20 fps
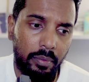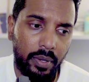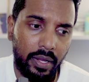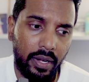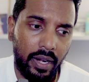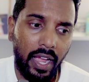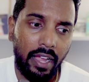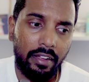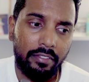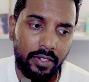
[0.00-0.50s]

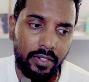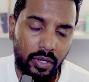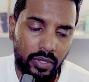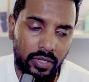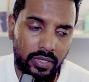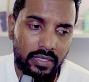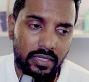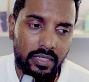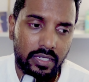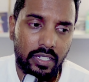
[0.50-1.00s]
But I've
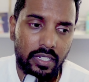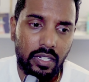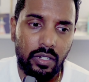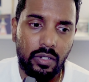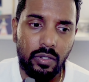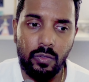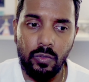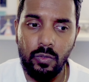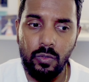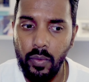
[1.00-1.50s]
noticed,
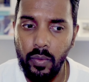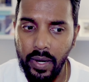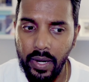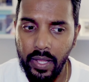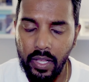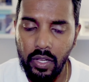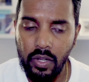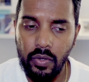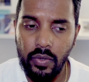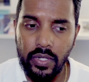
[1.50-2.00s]
when
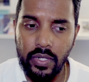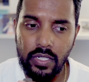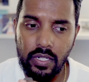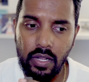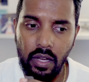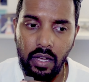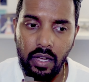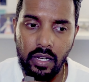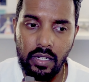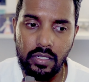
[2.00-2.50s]
I go and
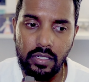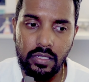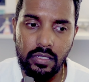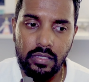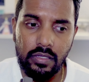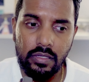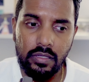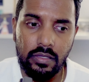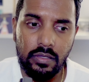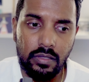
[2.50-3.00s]
talk
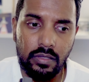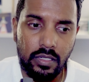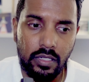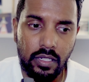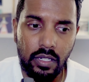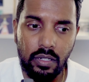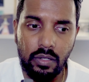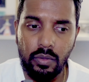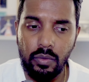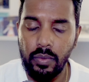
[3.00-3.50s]
to,
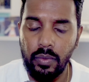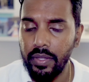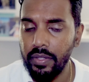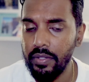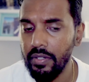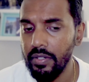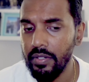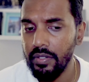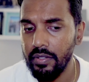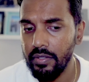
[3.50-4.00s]

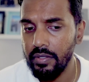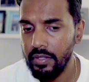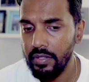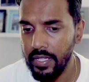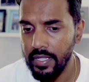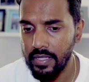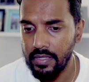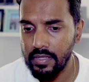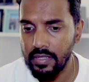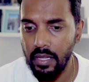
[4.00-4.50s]
whether
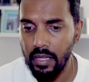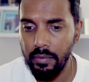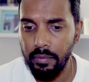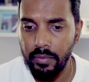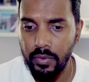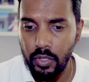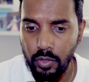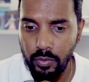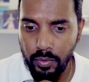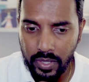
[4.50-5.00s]
it's
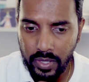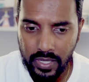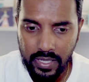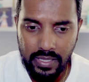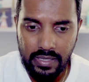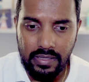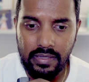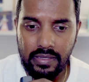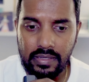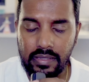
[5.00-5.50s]
some Uber
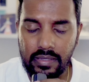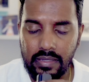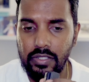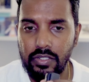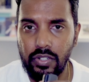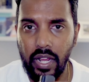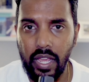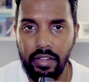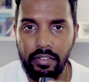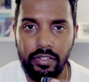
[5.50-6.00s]
Eats
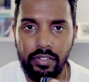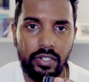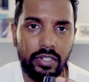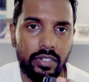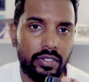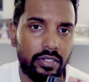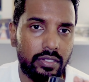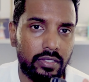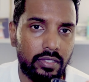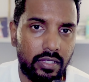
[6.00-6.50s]

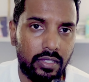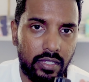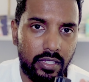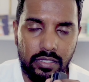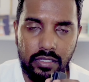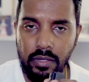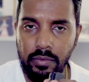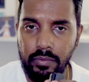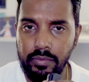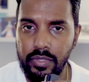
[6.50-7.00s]
drivers,
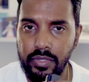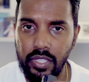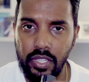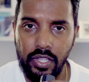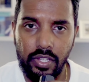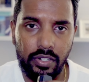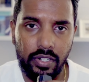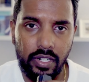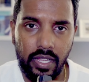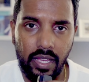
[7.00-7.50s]
some
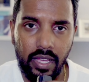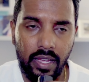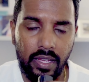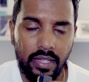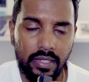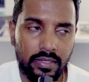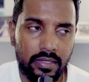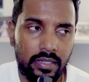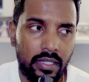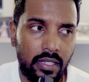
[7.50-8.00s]
security
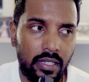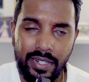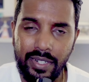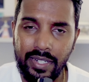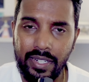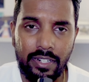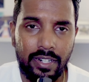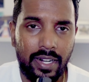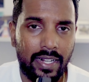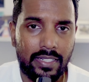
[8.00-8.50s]
guys,
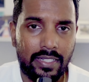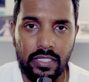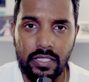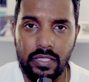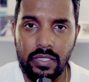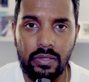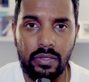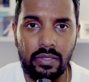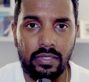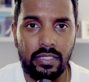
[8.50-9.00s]
they're
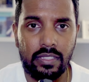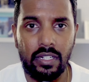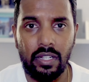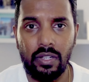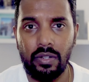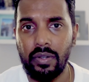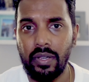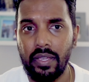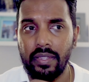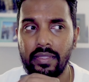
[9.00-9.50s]
international students,
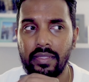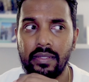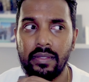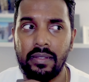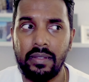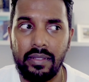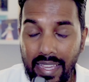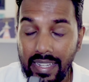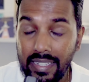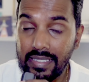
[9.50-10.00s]

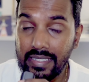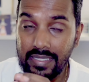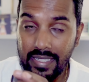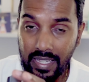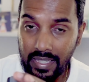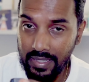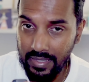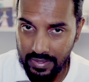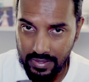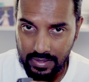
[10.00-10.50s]
and I hate to
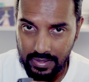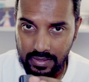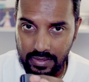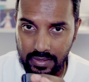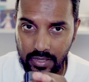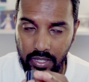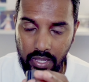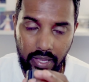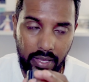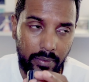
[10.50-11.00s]
say this,
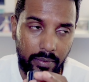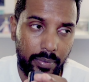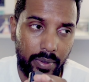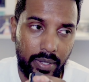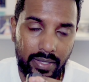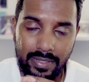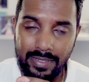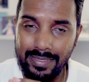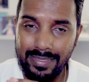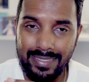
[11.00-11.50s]
okay,
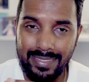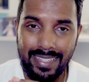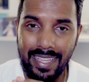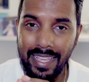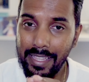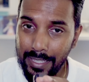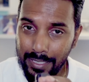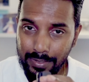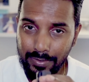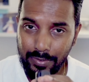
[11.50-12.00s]
but take